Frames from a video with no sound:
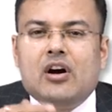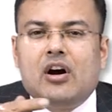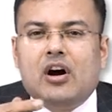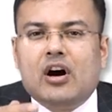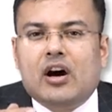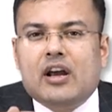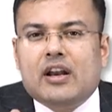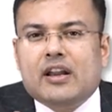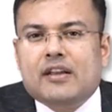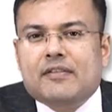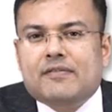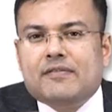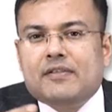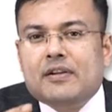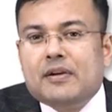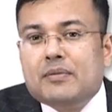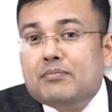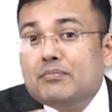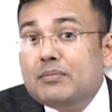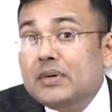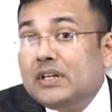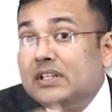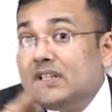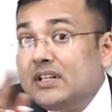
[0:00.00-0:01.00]
or if
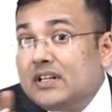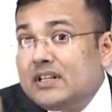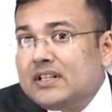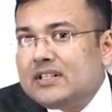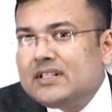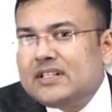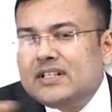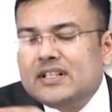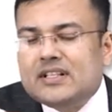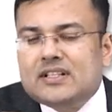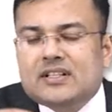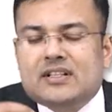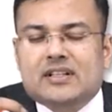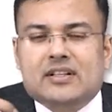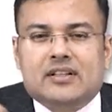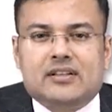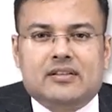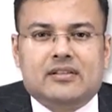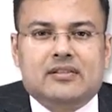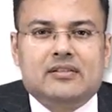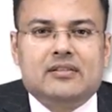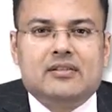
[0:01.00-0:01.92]
mother's sister,